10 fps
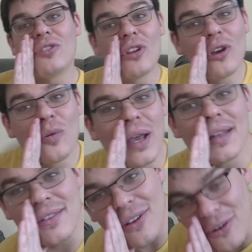Do
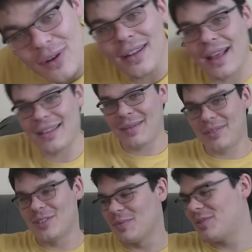it. Do it. I think it'd be
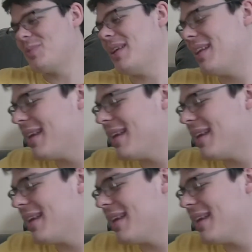super sweet.